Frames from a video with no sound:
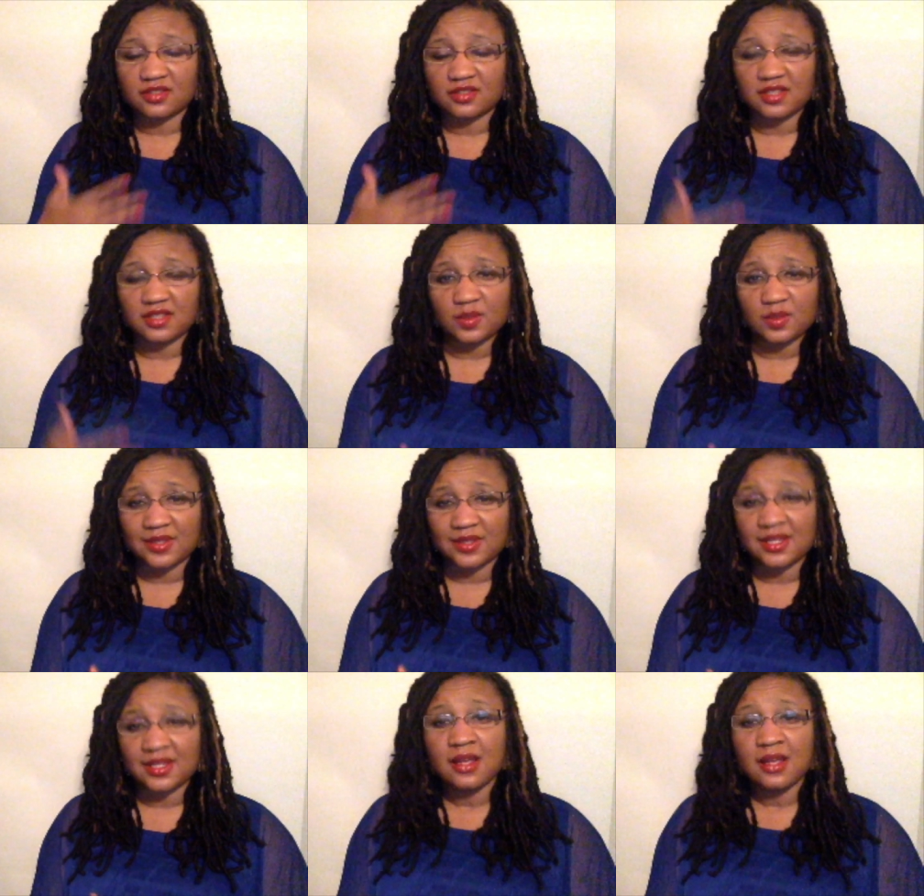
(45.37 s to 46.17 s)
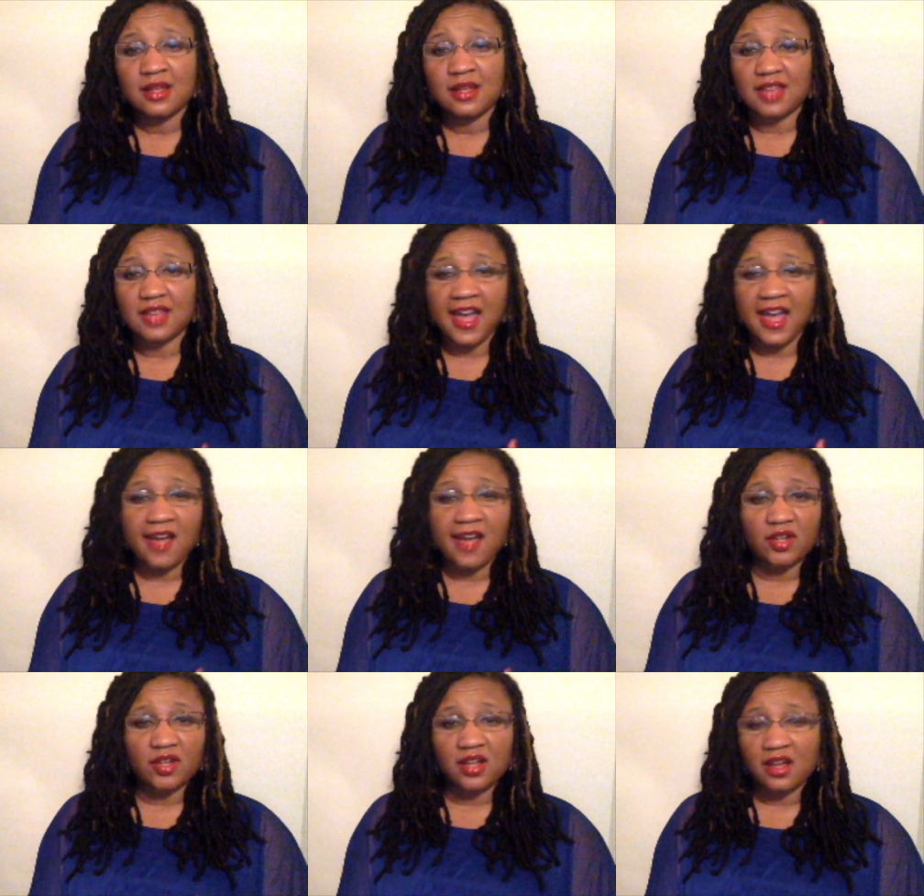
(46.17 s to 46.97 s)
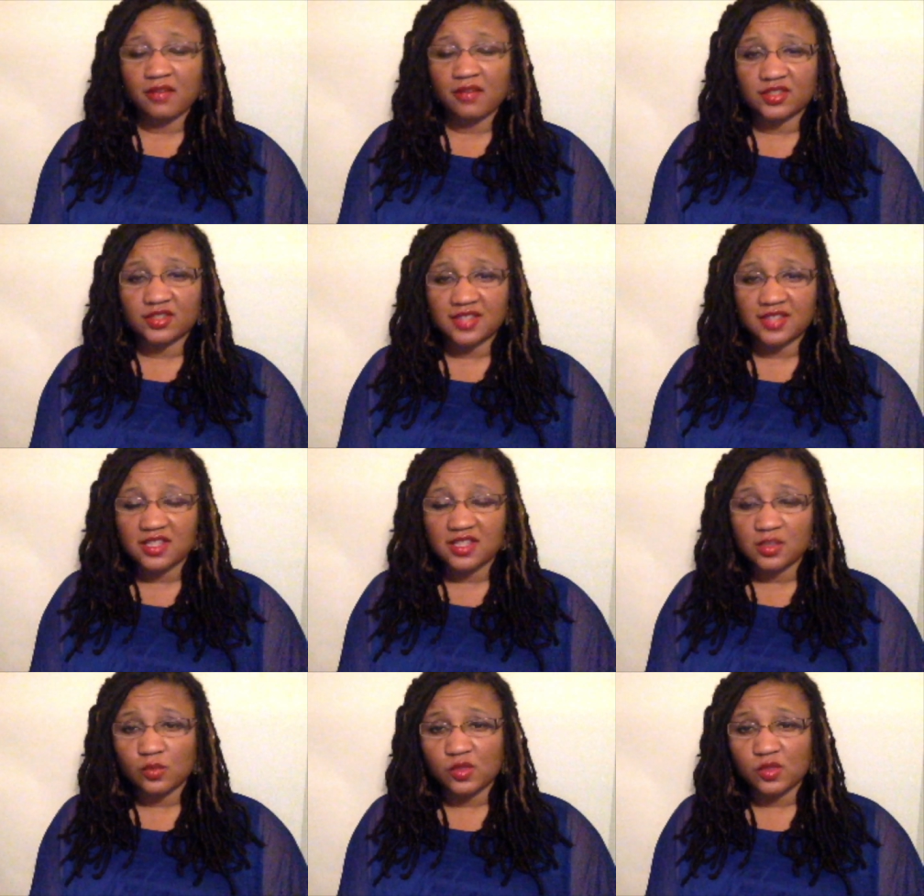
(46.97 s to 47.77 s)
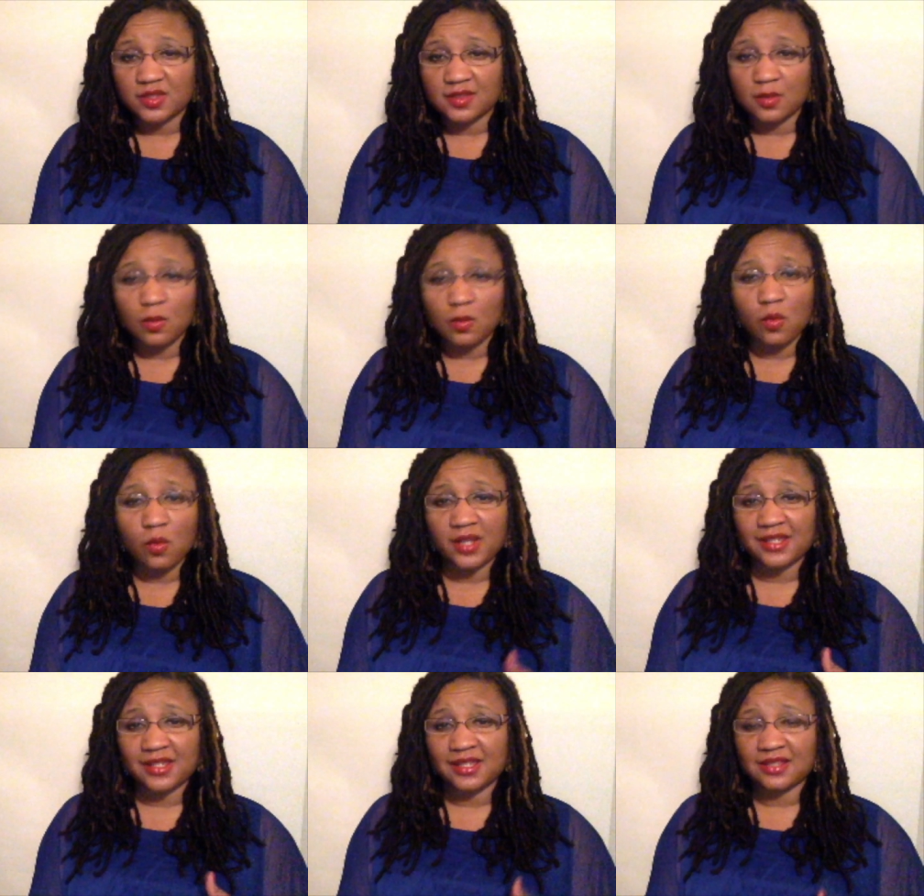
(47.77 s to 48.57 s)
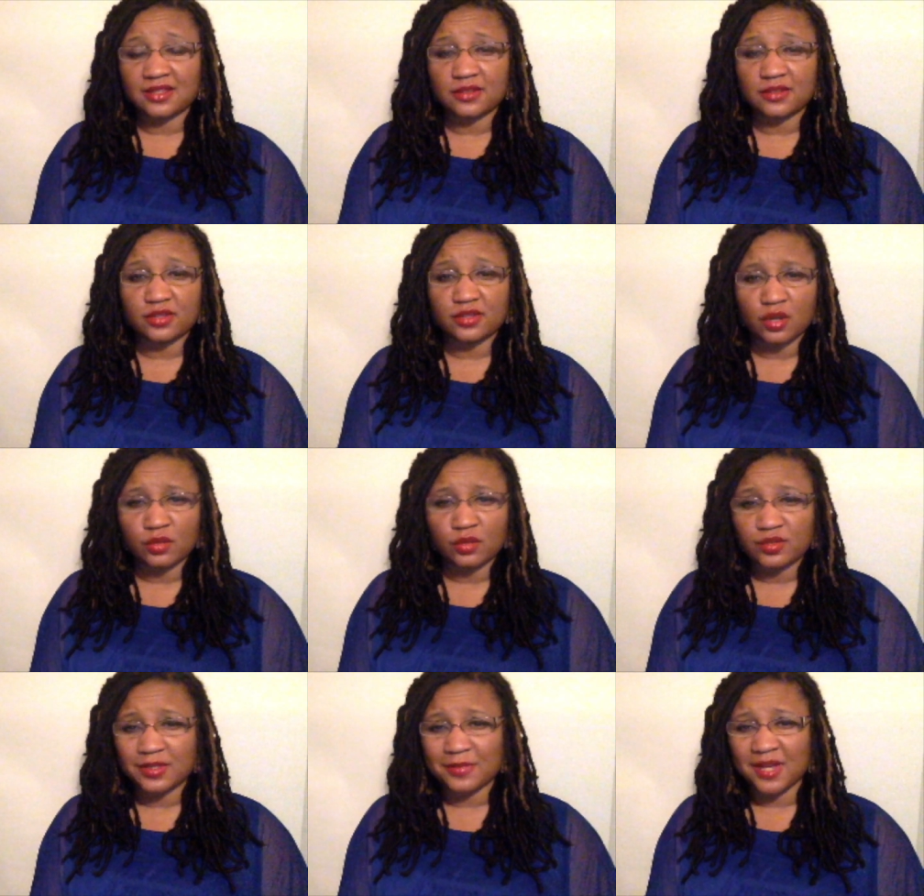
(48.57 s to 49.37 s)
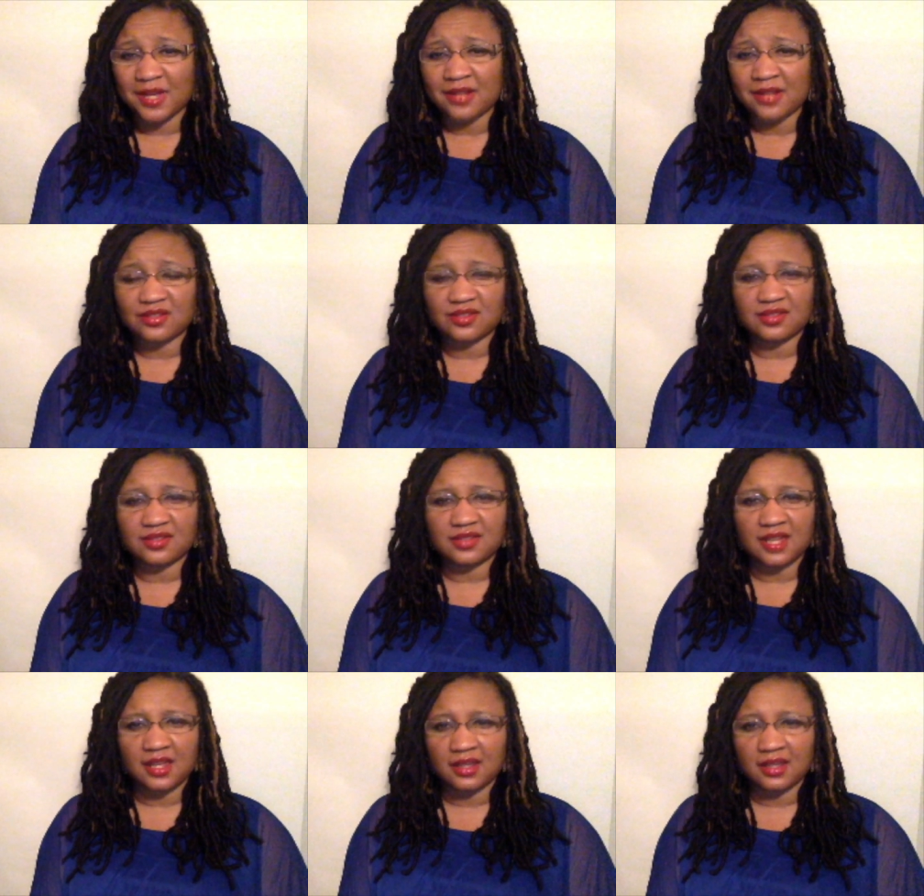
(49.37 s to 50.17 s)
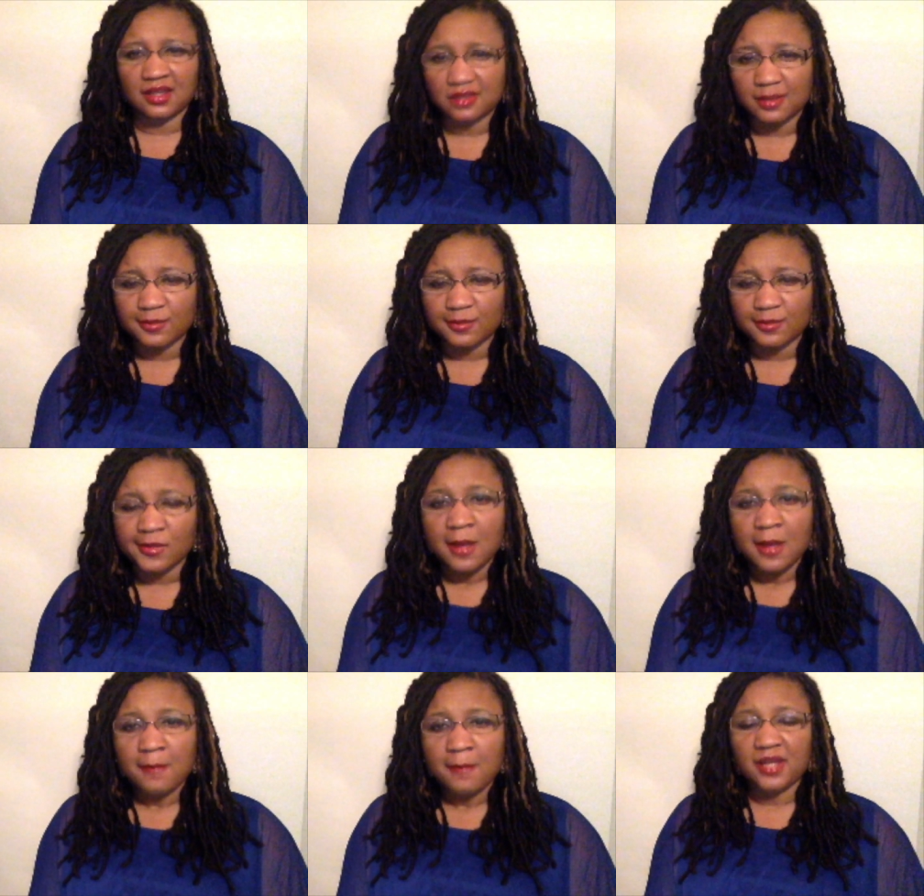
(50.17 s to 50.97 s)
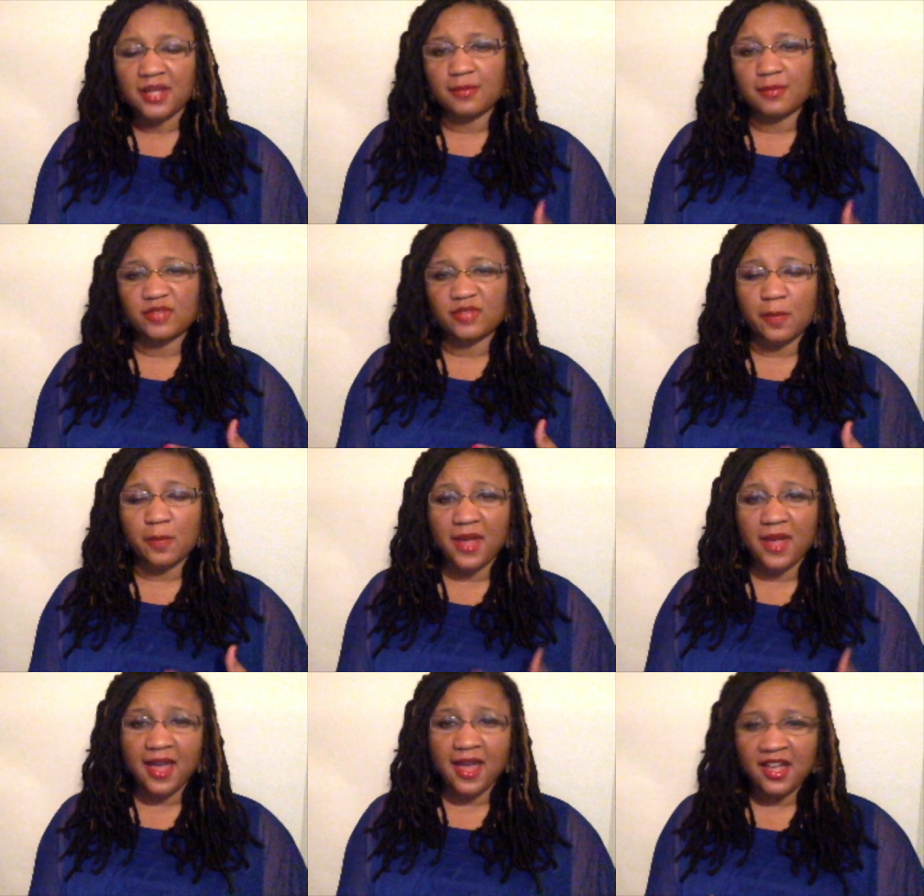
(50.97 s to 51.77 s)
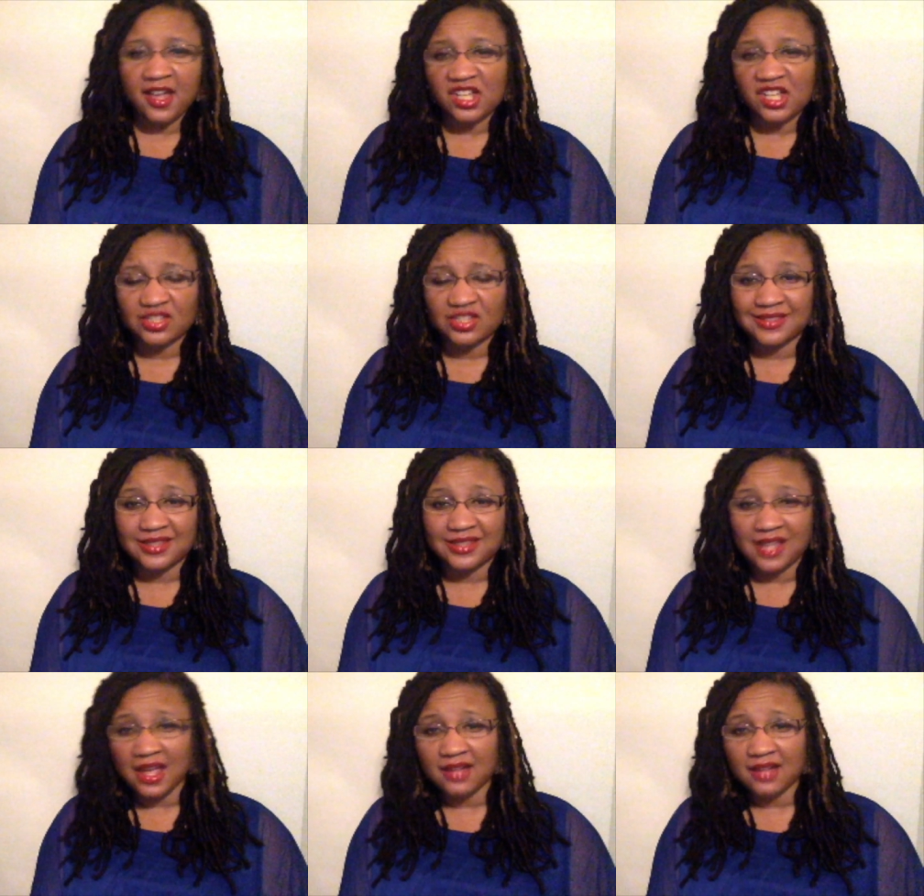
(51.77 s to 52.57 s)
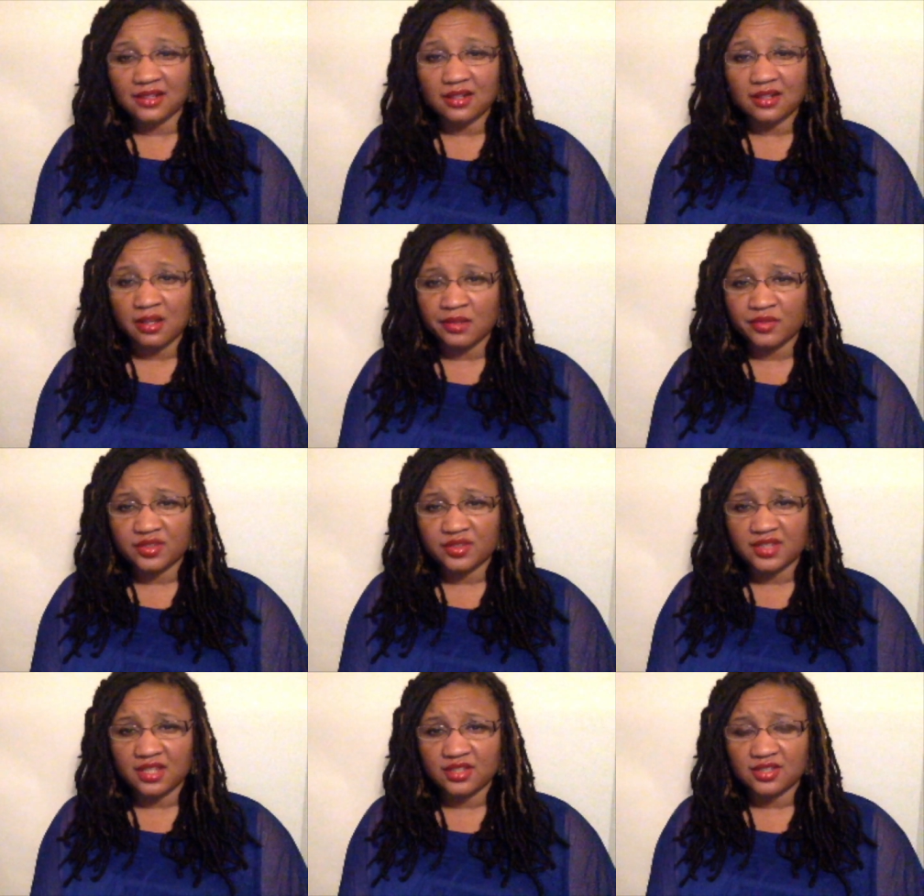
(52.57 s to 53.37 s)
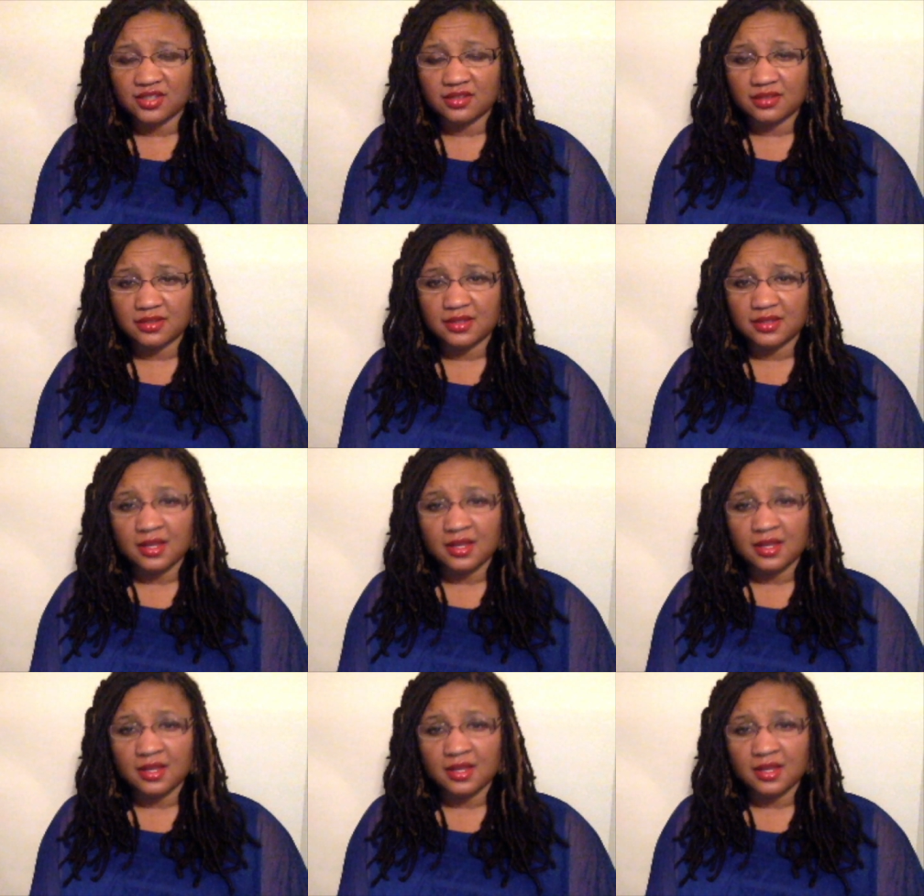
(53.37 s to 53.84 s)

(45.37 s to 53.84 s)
This was the have a conversation with someone, get to know them, understand them, pick up their passions kind of conversations.